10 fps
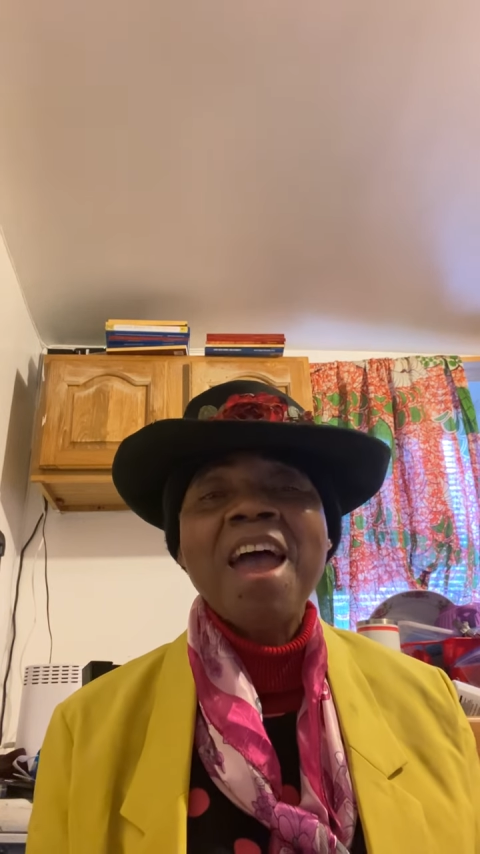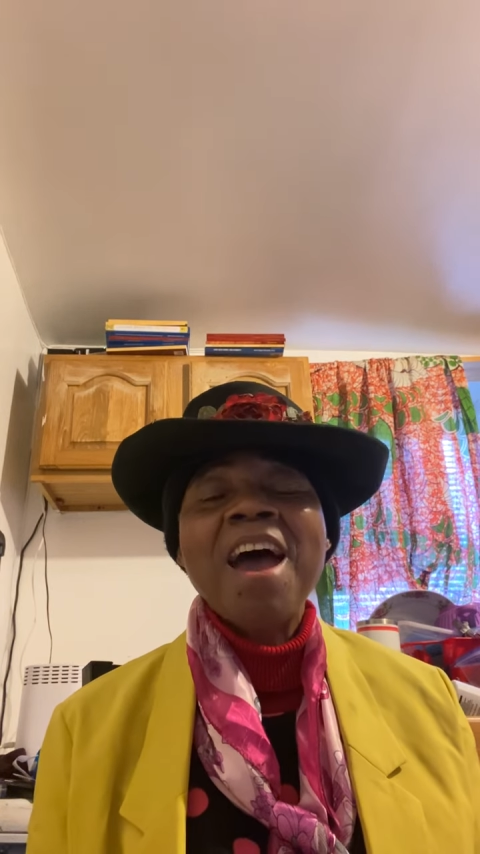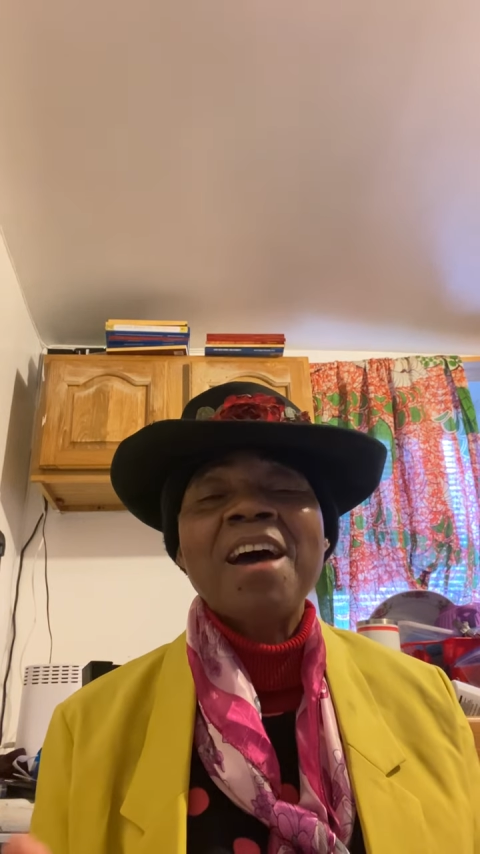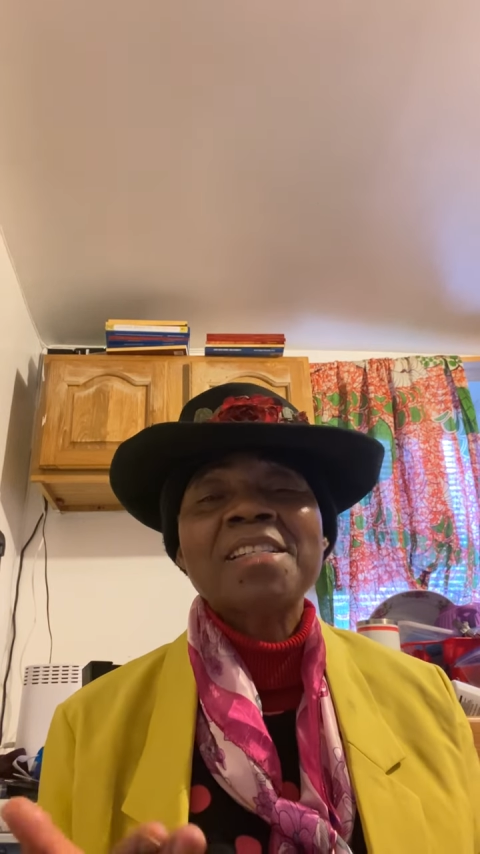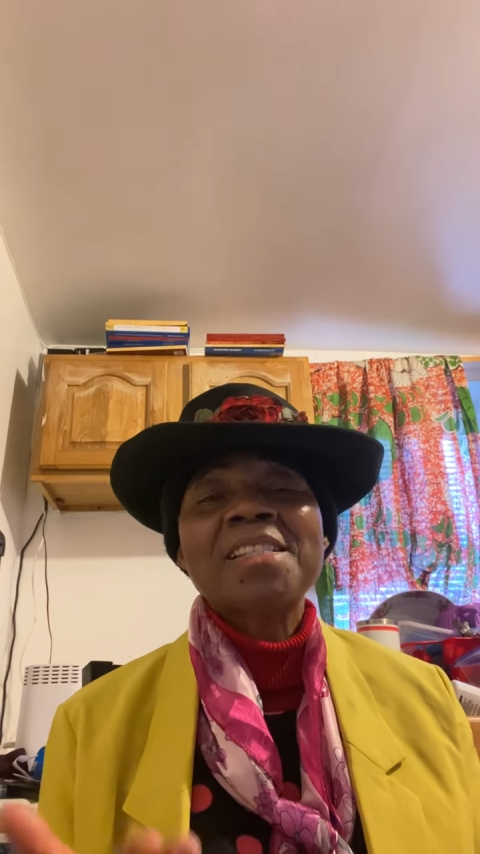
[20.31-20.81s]

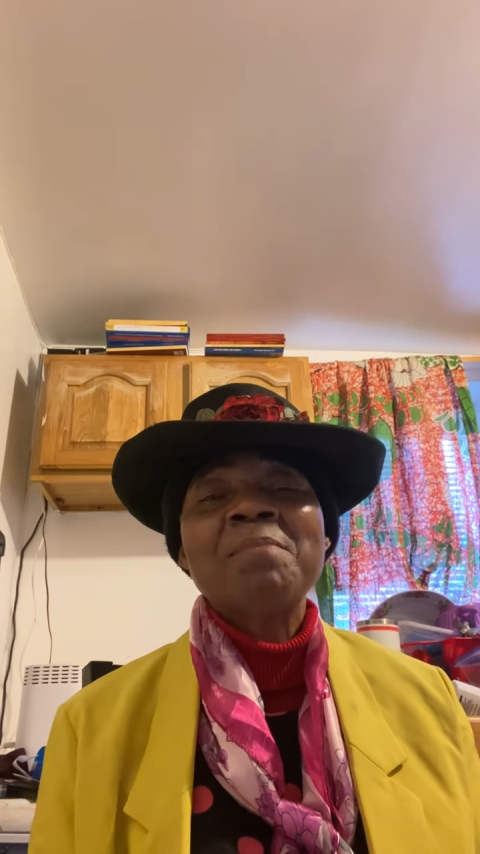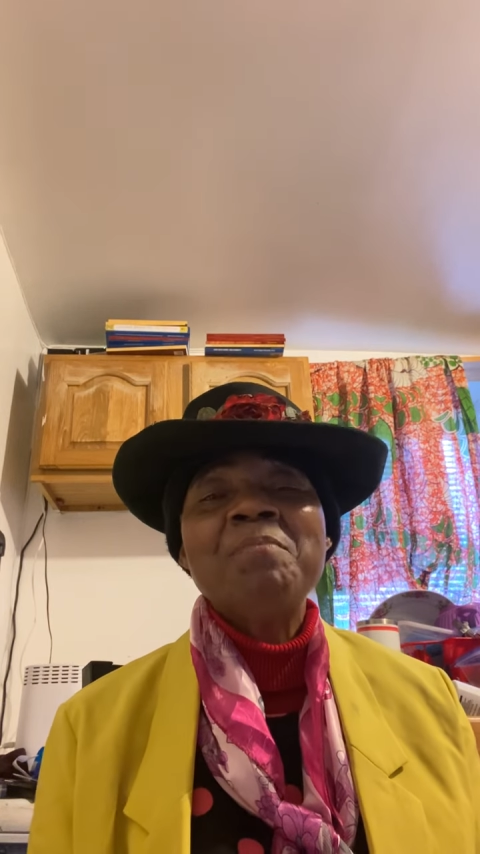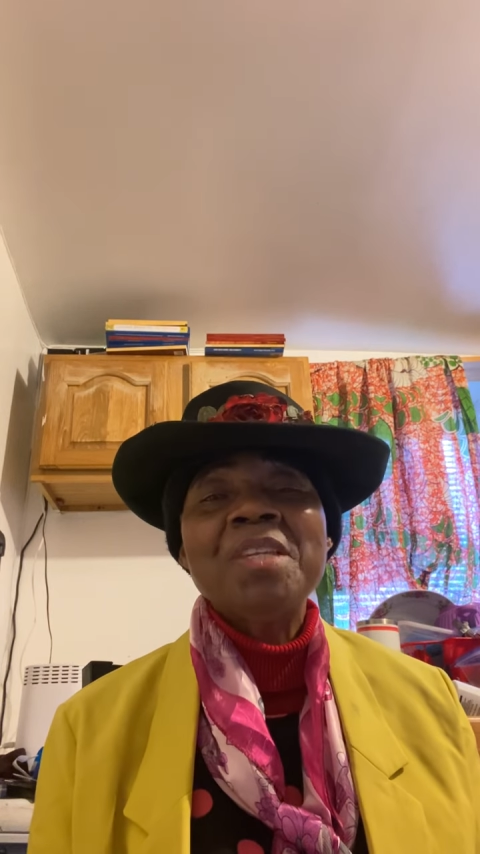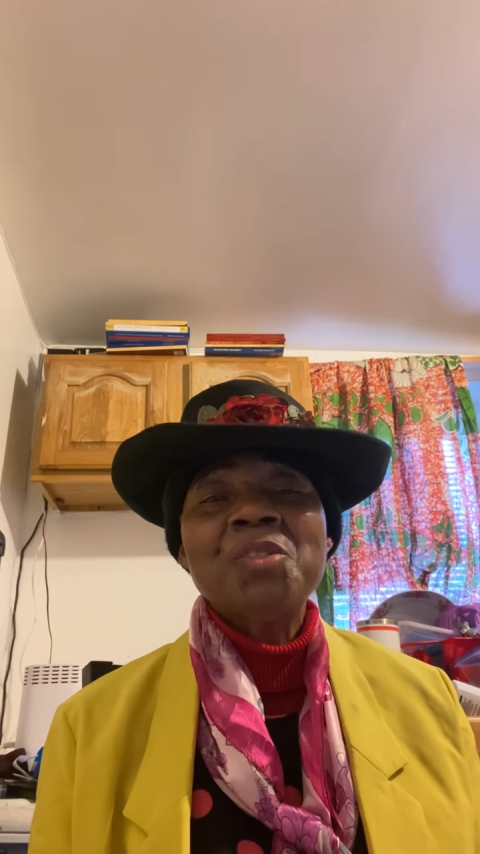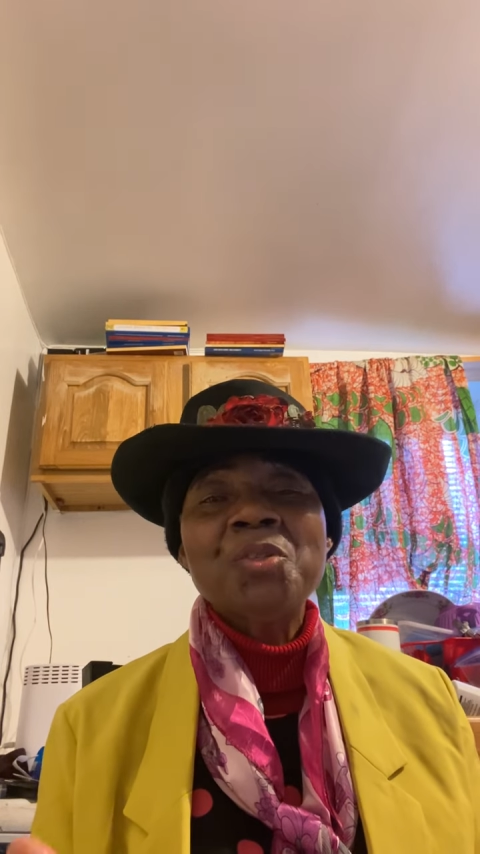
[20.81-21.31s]
asked
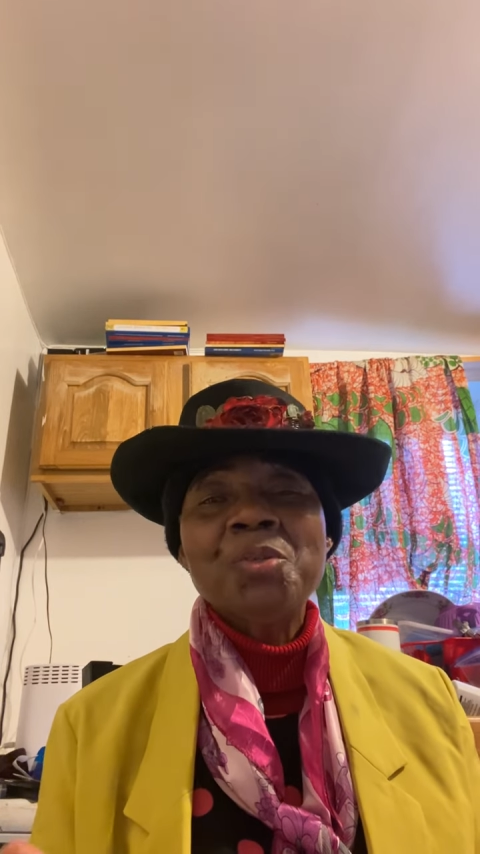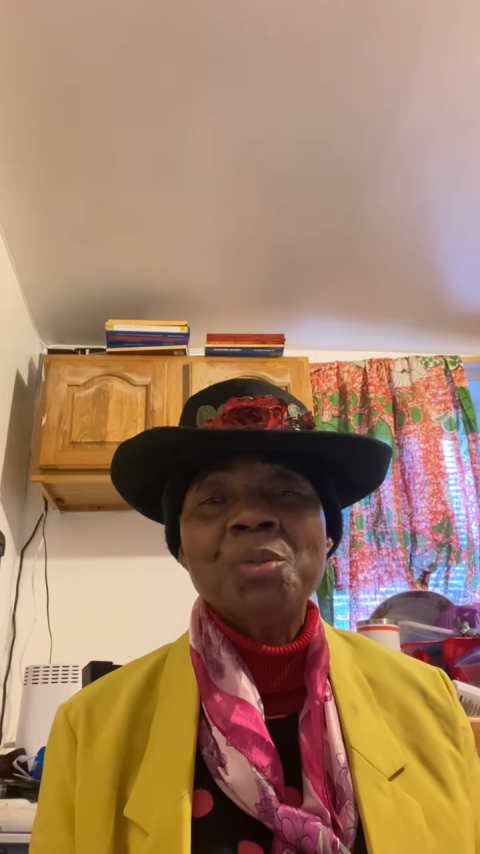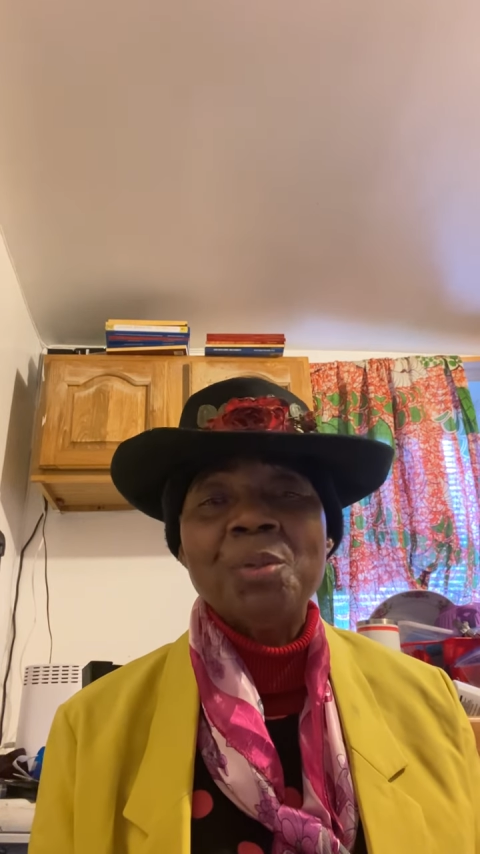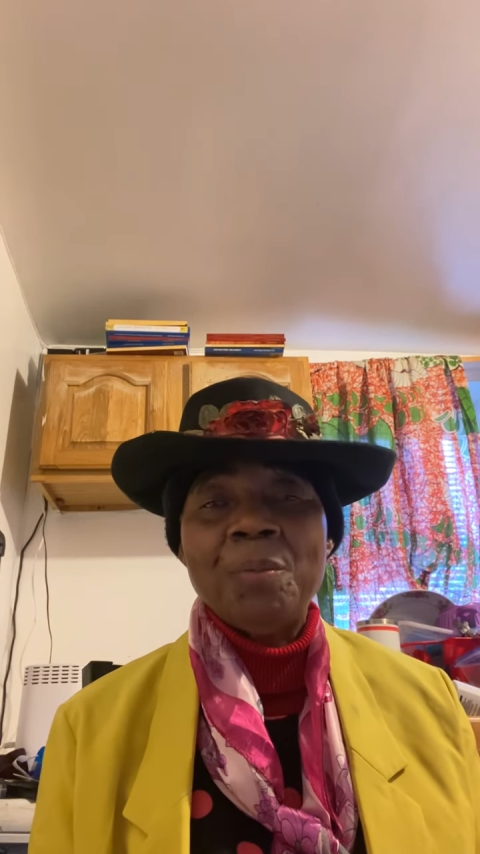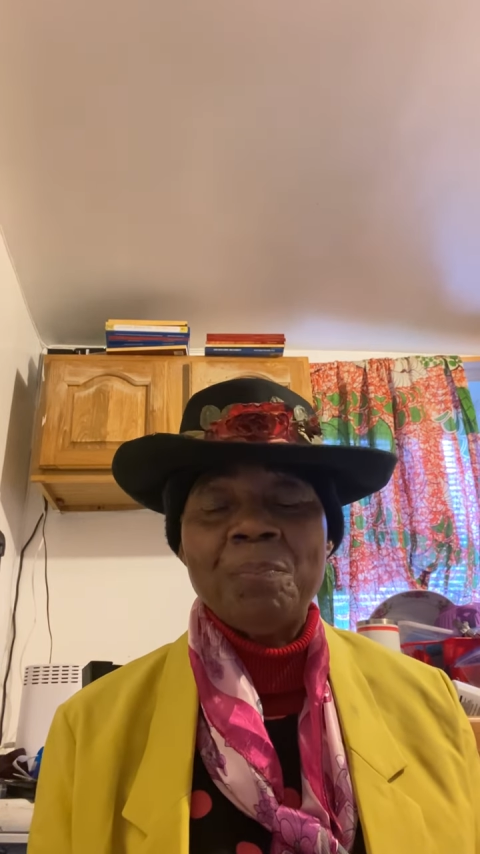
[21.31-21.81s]
me to
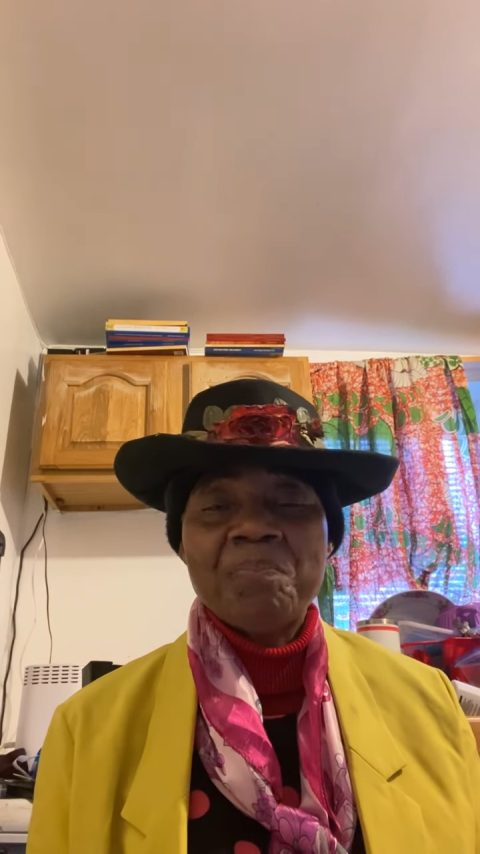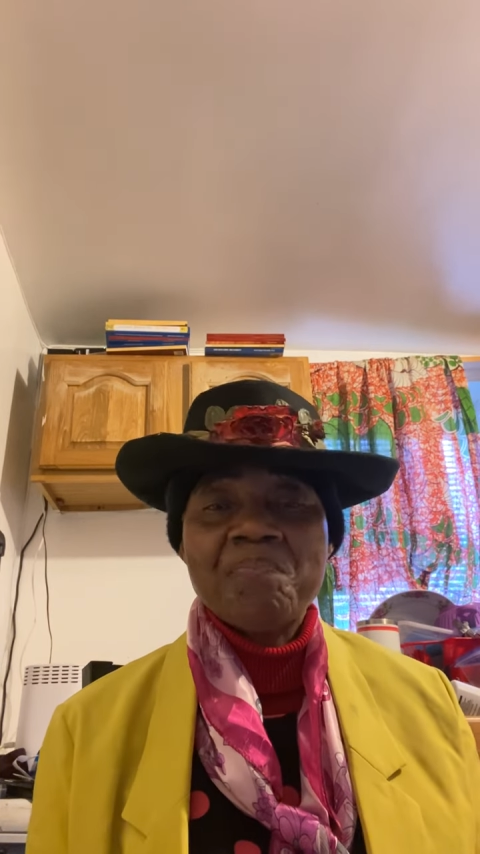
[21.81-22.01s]
do.